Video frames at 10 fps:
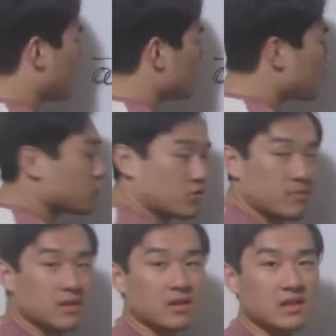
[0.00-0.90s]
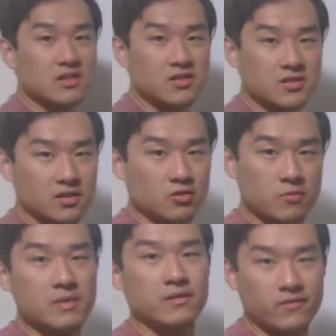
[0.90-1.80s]
this one should be the easiest. It should
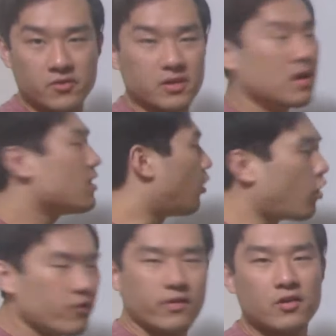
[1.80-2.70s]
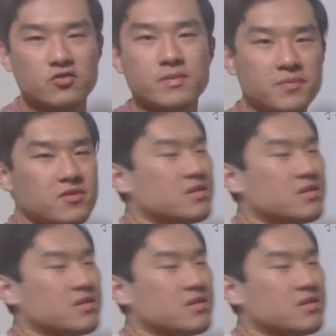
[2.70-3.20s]
be all of them should be pretty